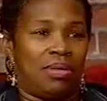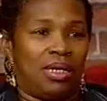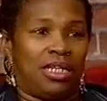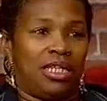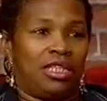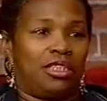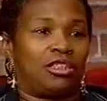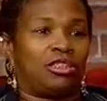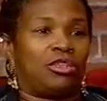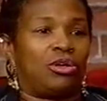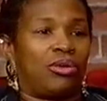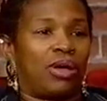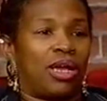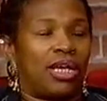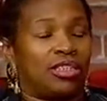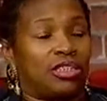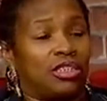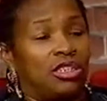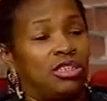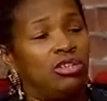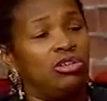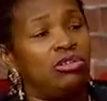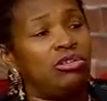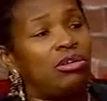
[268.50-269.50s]
me these grants.
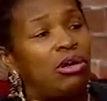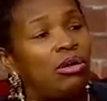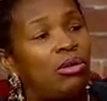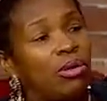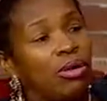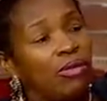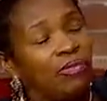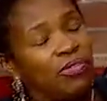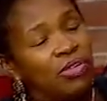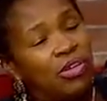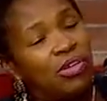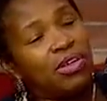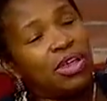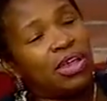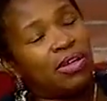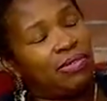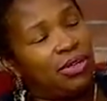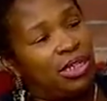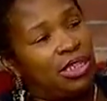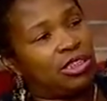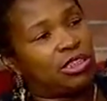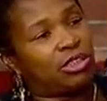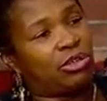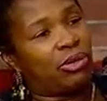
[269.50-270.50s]
If you're
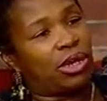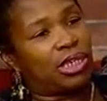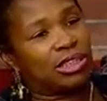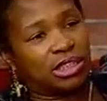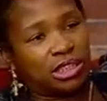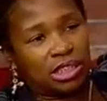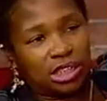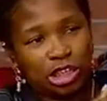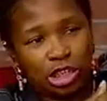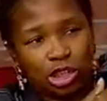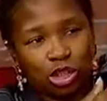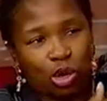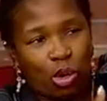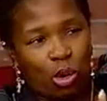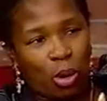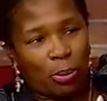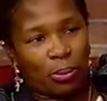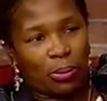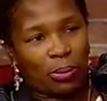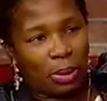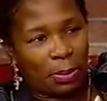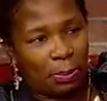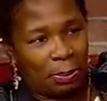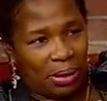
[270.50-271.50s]
giving these grants to these
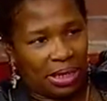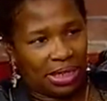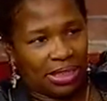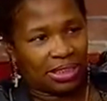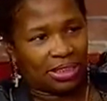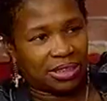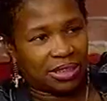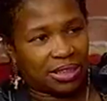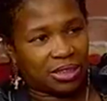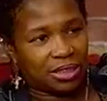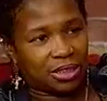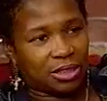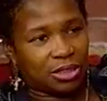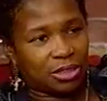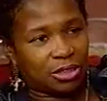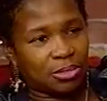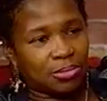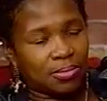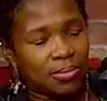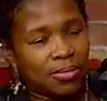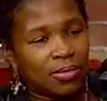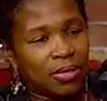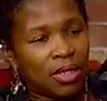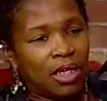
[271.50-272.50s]
corporate businesses.
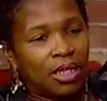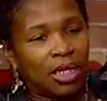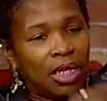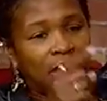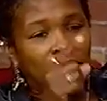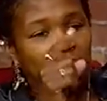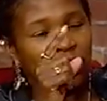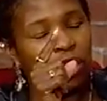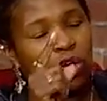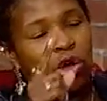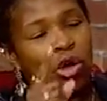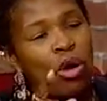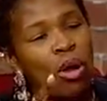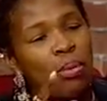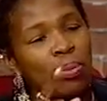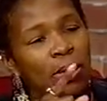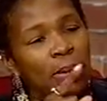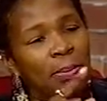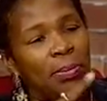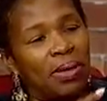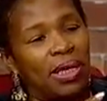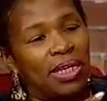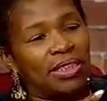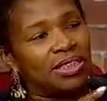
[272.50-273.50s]
The
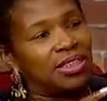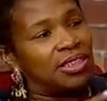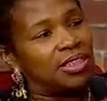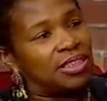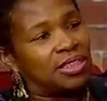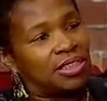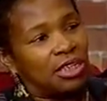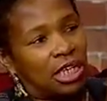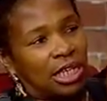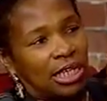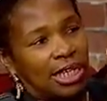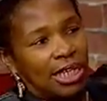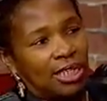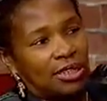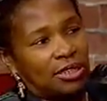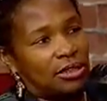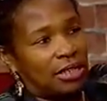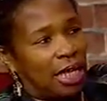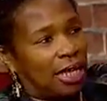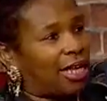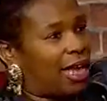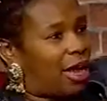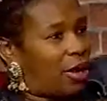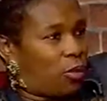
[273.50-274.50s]
corporate businesses are getting,
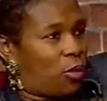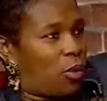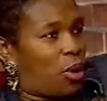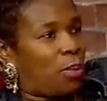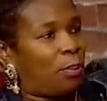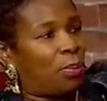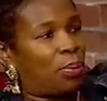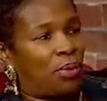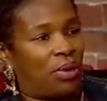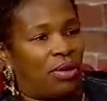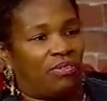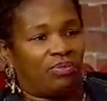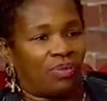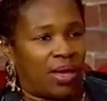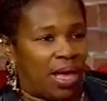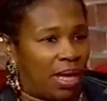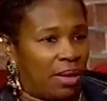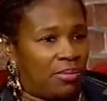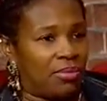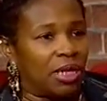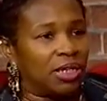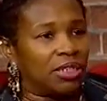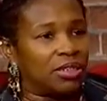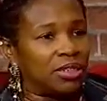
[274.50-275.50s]
they got
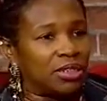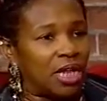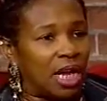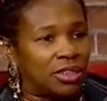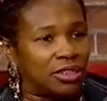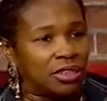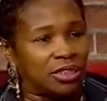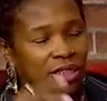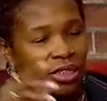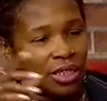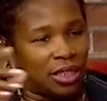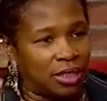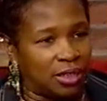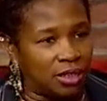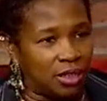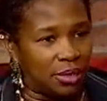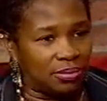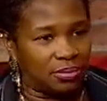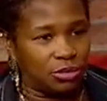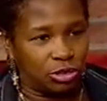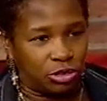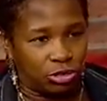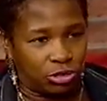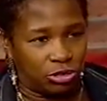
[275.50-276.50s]
$1.5 million to clean
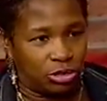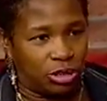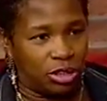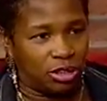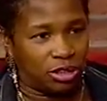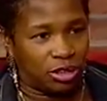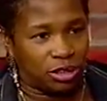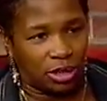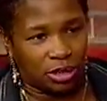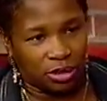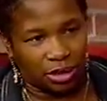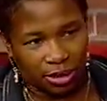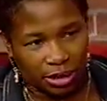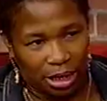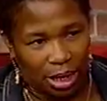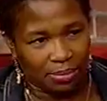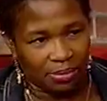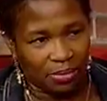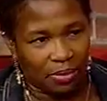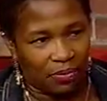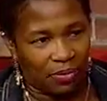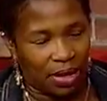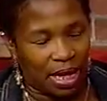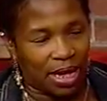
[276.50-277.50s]
up the streets, to stop
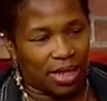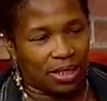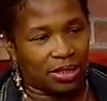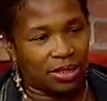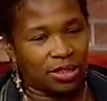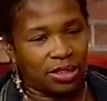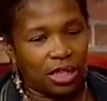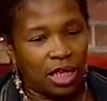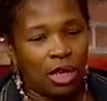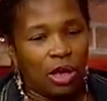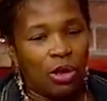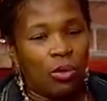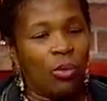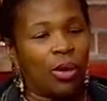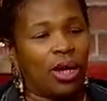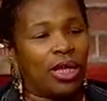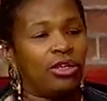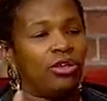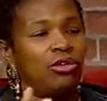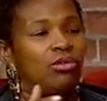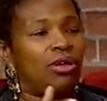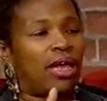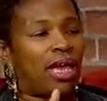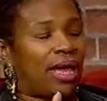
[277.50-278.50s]
the violence. Well,
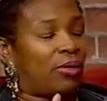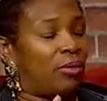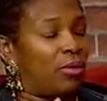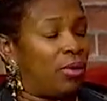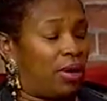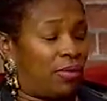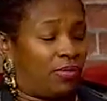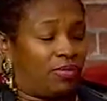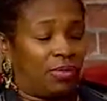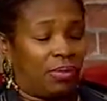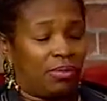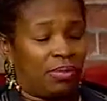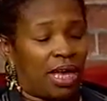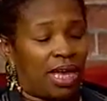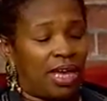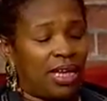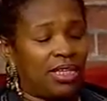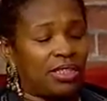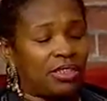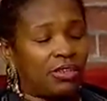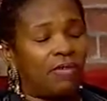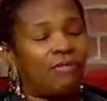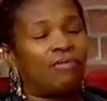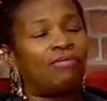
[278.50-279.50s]
you got what, from
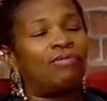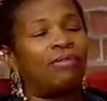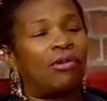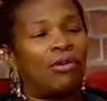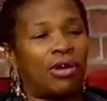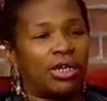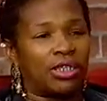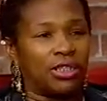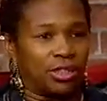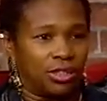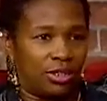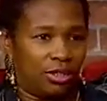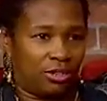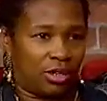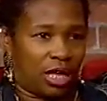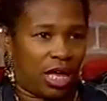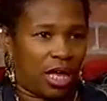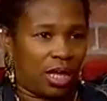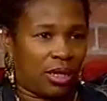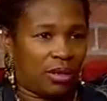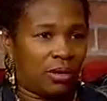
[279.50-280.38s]
8 to 4 to do that.